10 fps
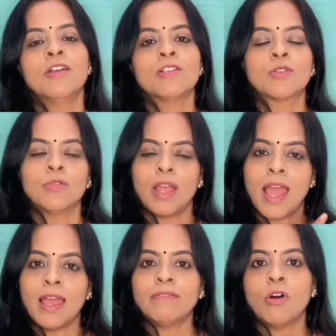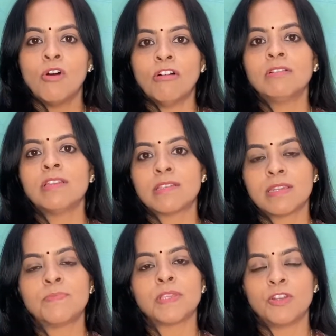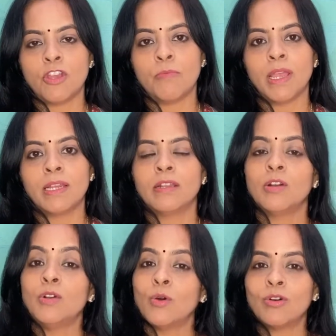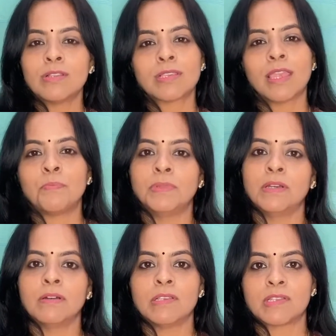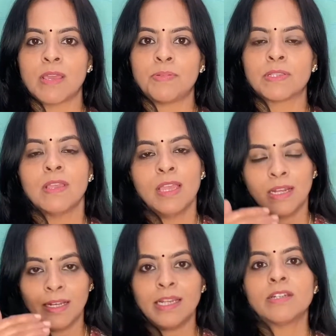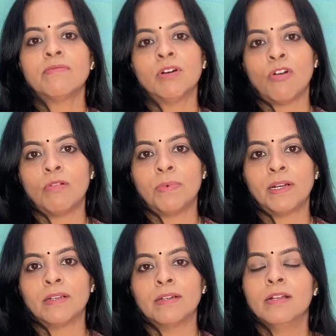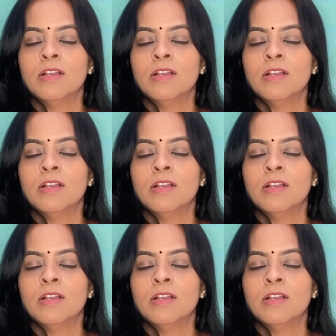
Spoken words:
So have all these tips in your mind, don't skip the steps, neat a workout pannunga.